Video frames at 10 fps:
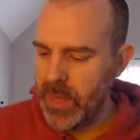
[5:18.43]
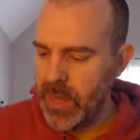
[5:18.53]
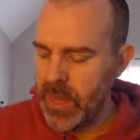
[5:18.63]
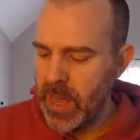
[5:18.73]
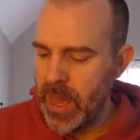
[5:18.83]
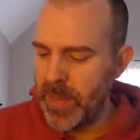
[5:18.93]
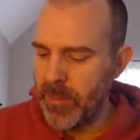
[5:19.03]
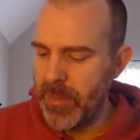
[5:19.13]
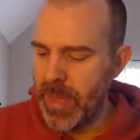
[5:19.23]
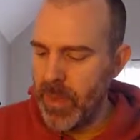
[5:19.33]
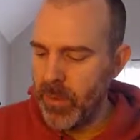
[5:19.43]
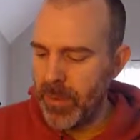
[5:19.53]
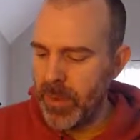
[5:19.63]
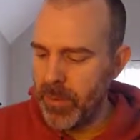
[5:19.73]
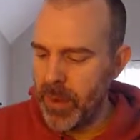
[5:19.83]
The b will
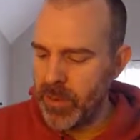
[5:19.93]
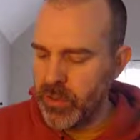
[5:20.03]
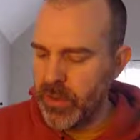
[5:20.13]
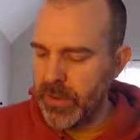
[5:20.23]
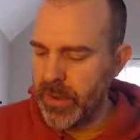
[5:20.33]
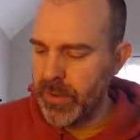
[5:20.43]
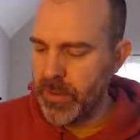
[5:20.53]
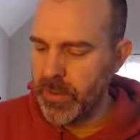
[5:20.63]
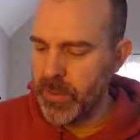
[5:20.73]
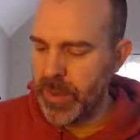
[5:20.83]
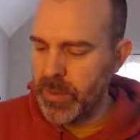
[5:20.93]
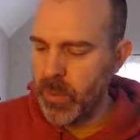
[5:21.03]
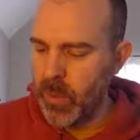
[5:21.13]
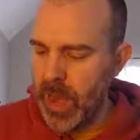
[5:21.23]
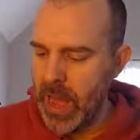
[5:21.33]
be the partial derivative with respect to
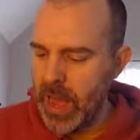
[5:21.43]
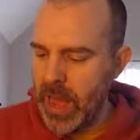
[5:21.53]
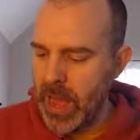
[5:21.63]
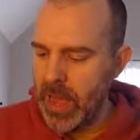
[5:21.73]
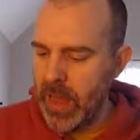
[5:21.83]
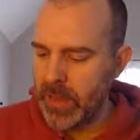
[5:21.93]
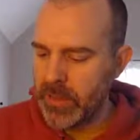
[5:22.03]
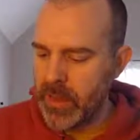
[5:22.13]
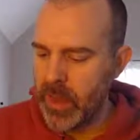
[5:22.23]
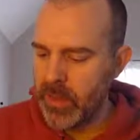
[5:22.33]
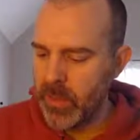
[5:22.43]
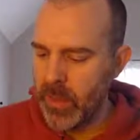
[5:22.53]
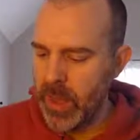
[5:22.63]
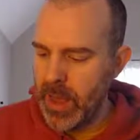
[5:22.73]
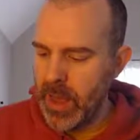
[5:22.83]
y at x naught,
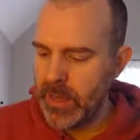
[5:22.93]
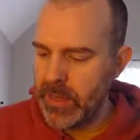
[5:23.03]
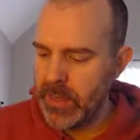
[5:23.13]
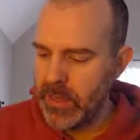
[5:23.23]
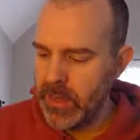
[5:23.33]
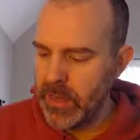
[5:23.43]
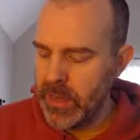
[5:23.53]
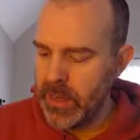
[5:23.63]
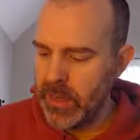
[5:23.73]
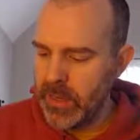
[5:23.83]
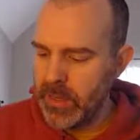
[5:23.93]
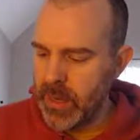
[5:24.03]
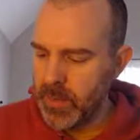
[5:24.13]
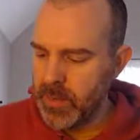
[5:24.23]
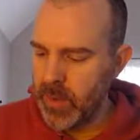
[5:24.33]
y naught,
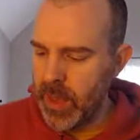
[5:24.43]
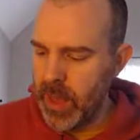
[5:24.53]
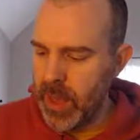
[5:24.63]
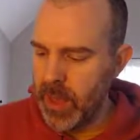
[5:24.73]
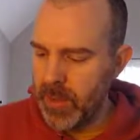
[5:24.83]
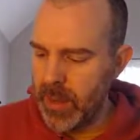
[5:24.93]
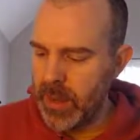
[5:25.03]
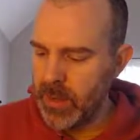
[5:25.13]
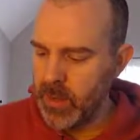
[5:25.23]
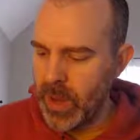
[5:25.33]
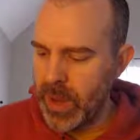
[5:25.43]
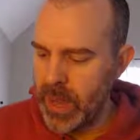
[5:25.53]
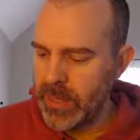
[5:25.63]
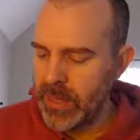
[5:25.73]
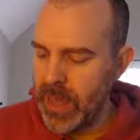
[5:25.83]
times y minus y
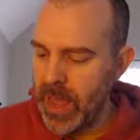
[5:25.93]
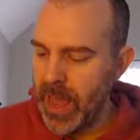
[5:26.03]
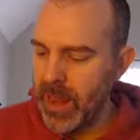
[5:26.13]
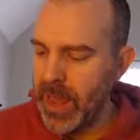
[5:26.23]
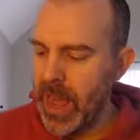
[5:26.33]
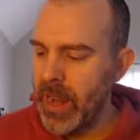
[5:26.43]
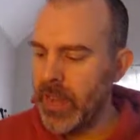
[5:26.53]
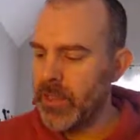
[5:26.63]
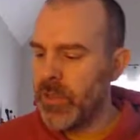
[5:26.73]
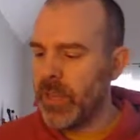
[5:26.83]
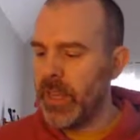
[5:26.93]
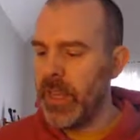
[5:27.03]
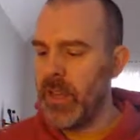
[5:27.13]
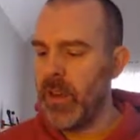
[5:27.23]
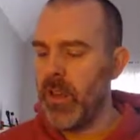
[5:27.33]
naught. And then, interestingly
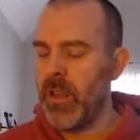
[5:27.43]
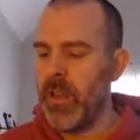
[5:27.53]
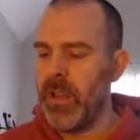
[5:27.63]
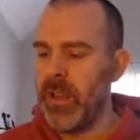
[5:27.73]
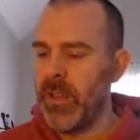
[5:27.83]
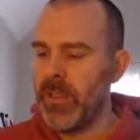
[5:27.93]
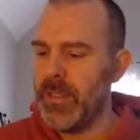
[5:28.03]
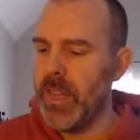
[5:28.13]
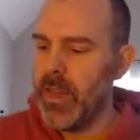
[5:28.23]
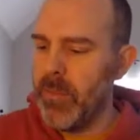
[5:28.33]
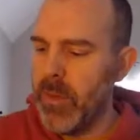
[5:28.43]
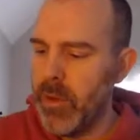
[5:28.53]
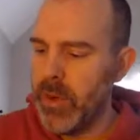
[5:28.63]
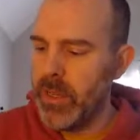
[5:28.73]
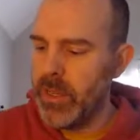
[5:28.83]
here, the z
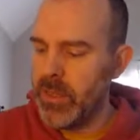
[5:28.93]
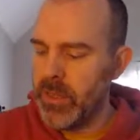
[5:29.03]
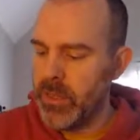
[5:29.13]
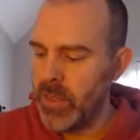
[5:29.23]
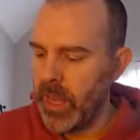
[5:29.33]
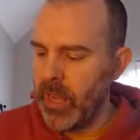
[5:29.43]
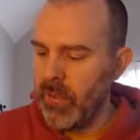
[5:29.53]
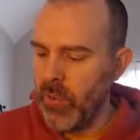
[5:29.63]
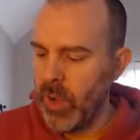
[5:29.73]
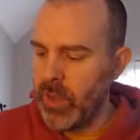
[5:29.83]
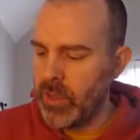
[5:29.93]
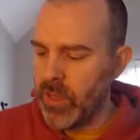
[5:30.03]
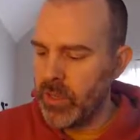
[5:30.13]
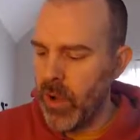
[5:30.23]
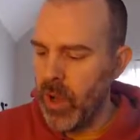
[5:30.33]
component is just -1, so
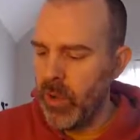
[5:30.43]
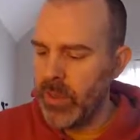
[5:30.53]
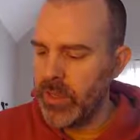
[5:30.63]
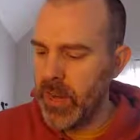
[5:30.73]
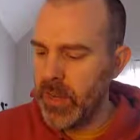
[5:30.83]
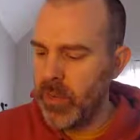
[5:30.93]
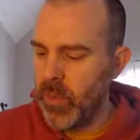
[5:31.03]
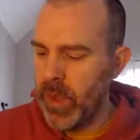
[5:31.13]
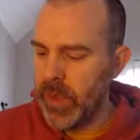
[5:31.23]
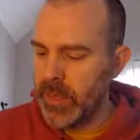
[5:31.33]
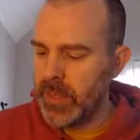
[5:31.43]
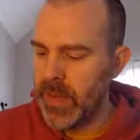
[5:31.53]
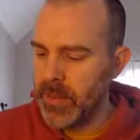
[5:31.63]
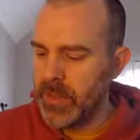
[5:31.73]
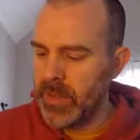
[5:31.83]
it's always -1
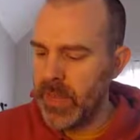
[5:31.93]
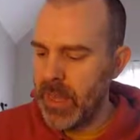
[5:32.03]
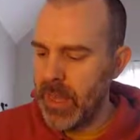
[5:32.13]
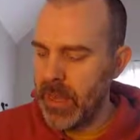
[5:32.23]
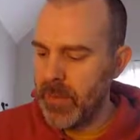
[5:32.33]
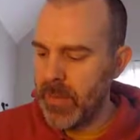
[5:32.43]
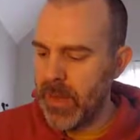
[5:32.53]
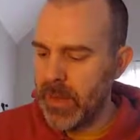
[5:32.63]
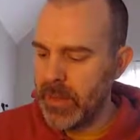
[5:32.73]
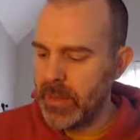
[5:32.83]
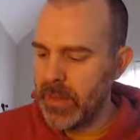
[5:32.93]
times z minus